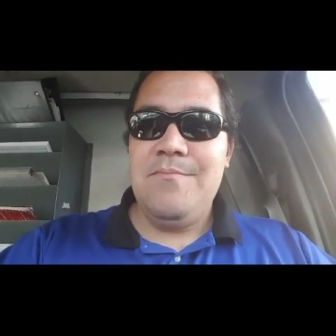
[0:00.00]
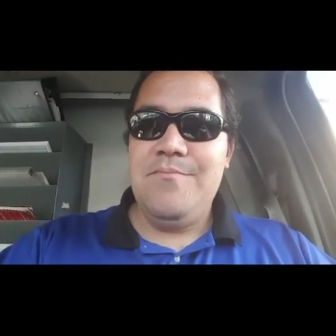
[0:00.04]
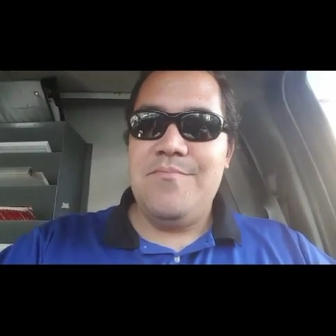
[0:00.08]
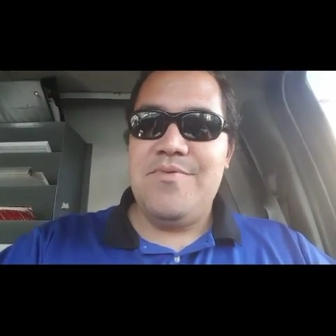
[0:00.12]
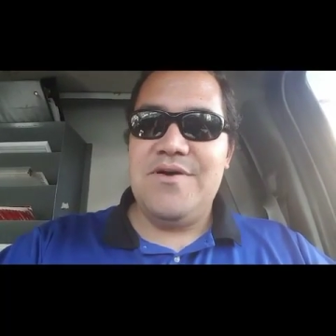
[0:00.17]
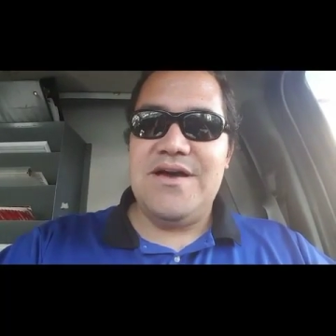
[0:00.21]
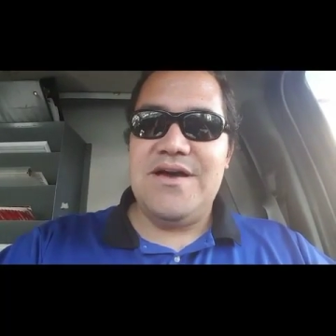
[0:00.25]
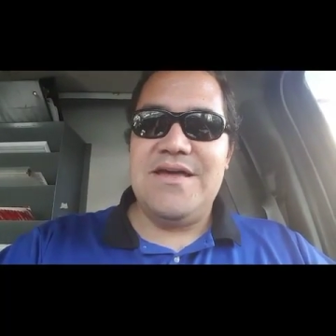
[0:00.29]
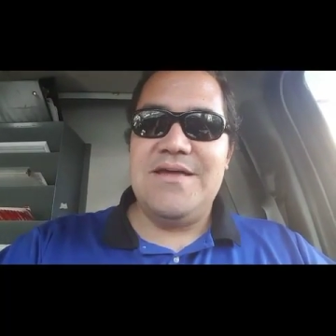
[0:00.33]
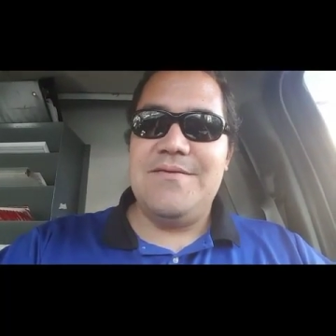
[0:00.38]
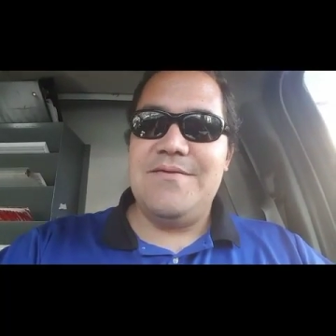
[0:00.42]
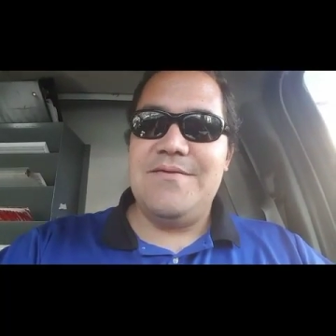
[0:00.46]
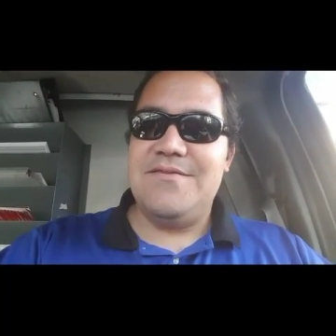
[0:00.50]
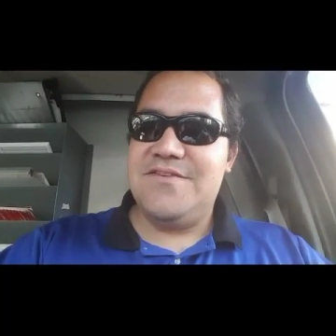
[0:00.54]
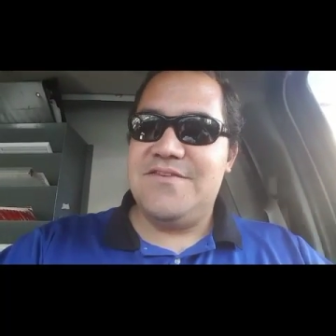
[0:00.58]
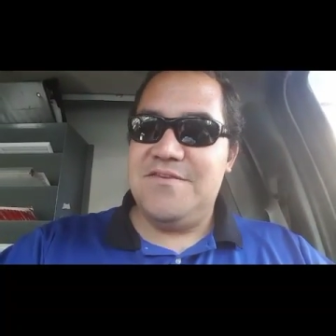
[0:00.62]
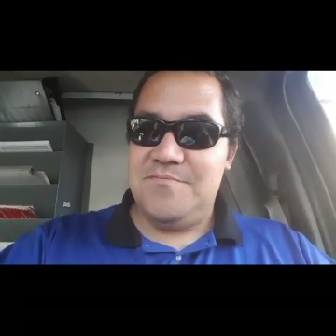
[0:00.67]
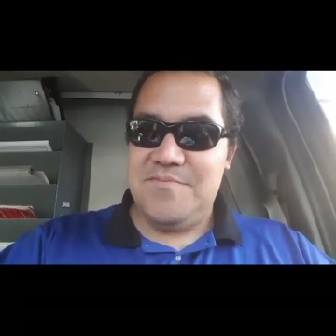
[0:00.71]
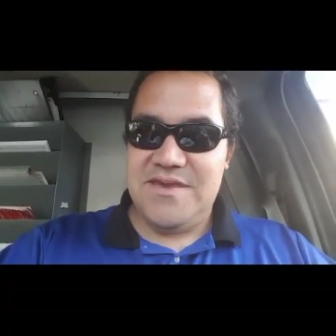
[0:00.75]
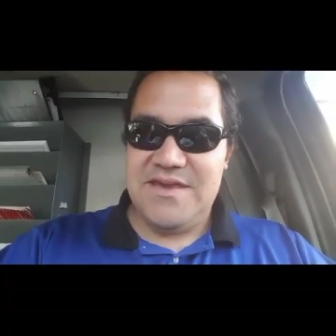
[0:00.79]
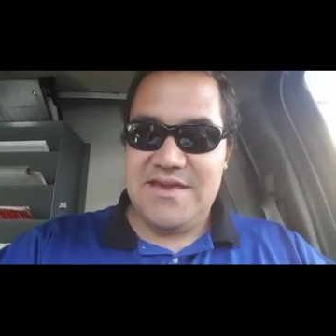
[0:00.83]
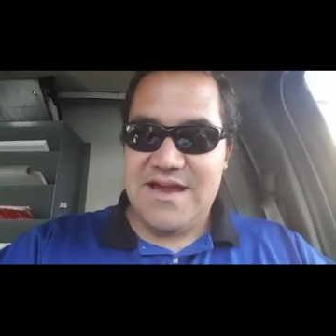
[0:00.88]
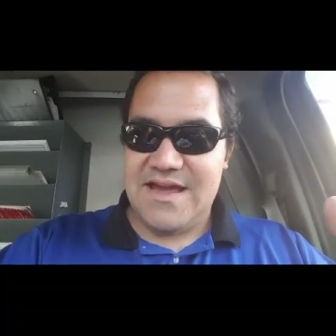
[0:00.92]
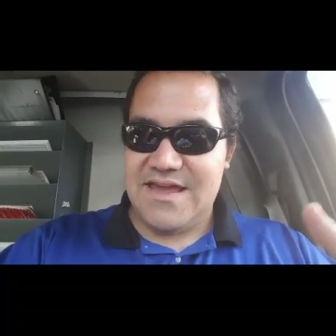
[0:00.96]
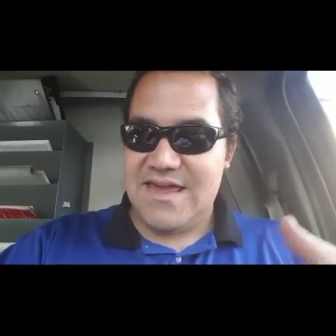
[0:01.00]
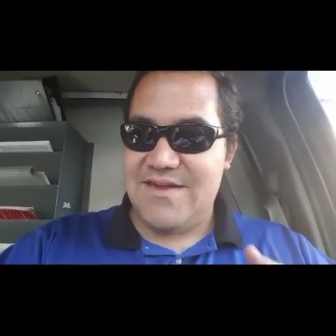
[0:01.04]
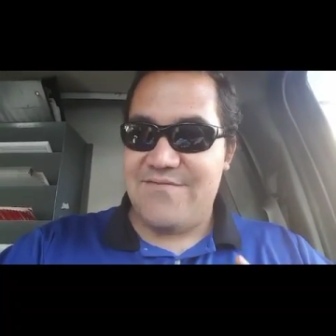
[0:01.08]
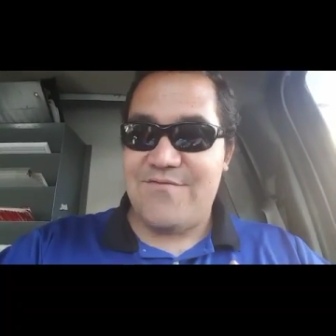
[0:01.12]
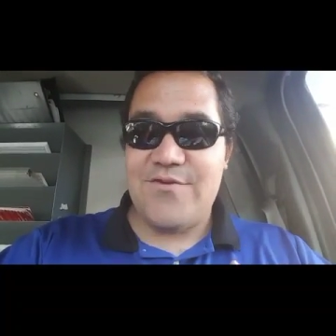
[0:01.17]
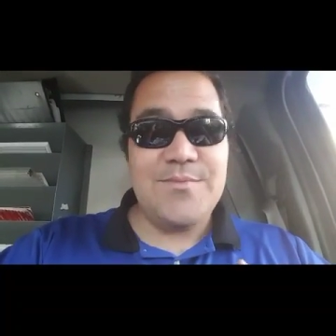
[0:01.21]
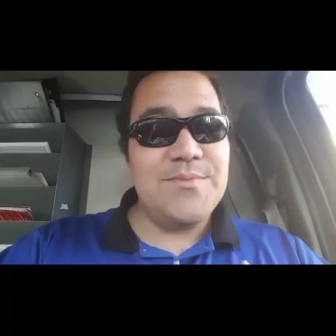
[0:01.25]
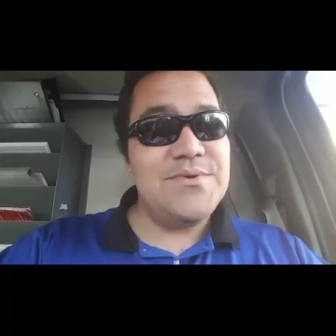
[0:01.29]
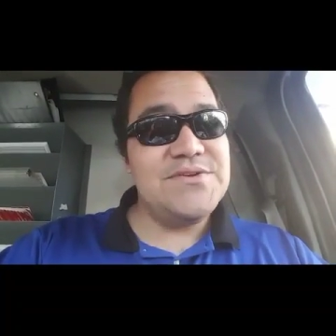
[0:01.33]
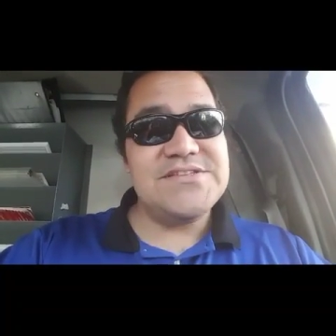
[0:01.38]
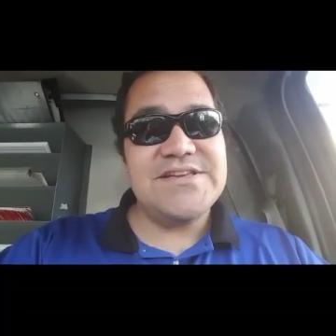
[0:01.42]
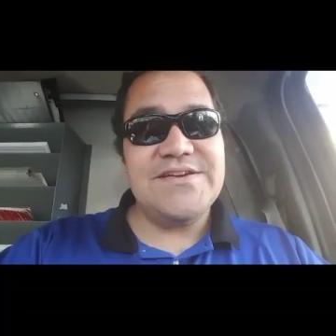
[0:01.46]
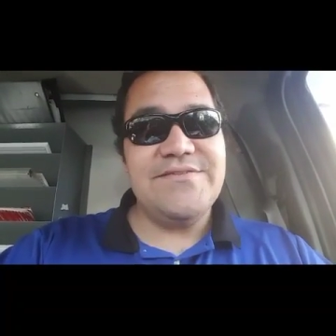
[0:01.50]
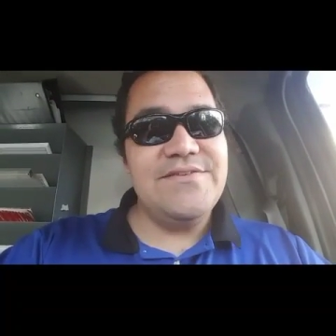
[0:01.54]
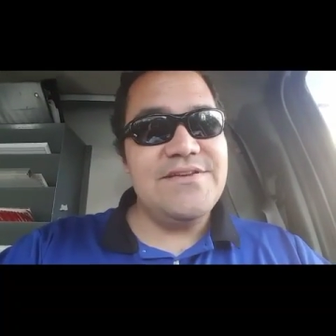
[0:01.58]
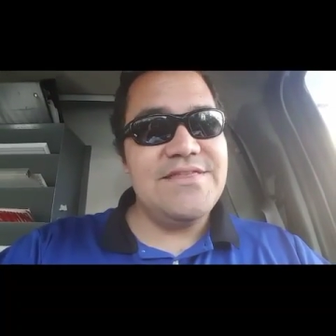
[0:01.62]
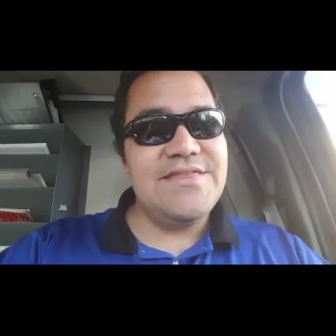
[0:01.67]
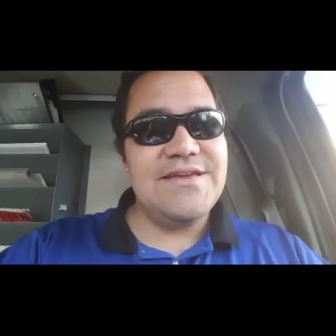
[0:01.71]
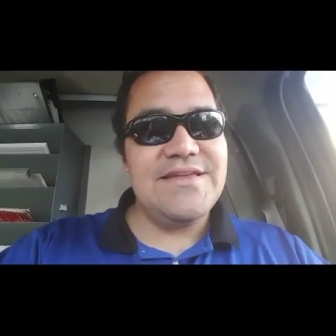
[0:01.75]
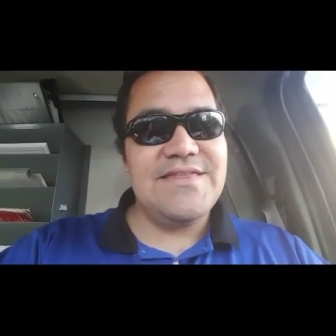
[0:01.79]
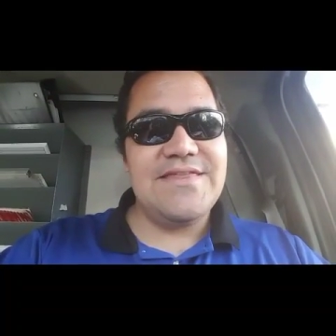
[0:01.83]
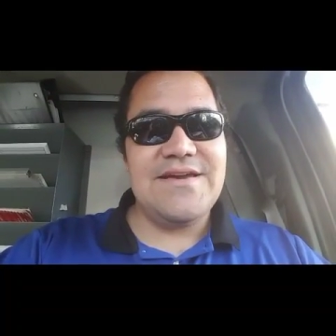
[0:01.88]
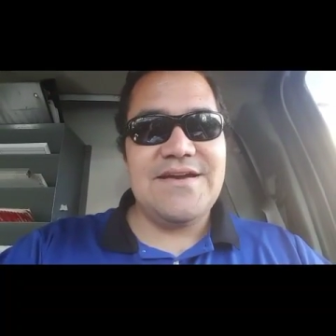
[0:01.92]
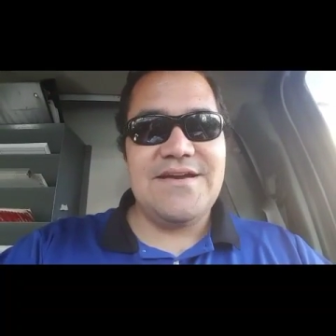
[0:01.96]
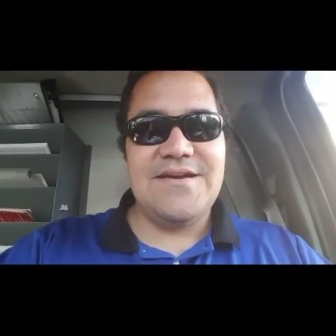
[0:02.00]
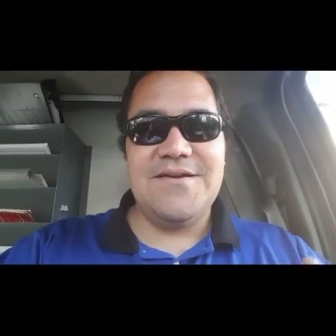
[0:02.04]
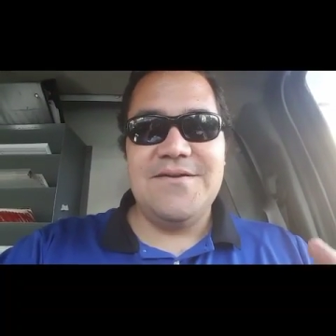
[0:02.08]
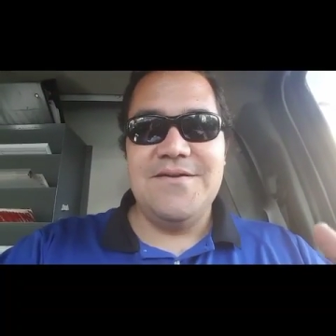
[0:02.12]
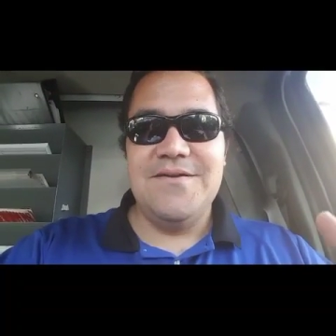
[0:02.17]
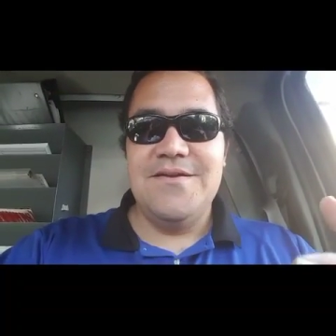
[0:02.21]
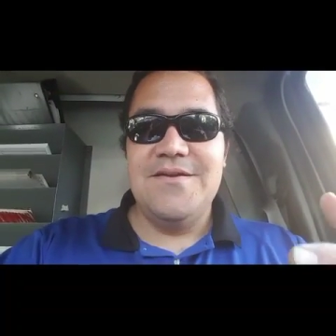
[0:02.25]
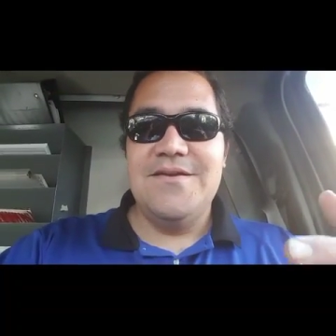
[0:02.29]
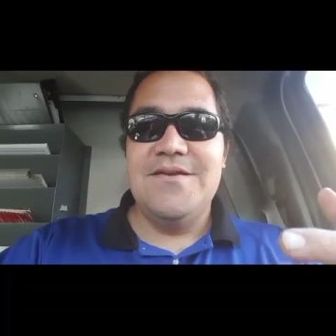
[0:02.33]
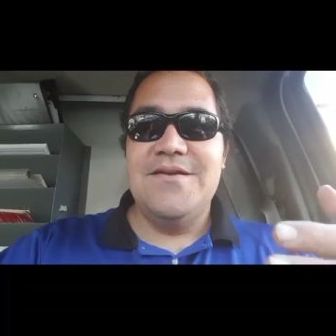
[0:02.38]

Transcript: But to me, I give almost everything there.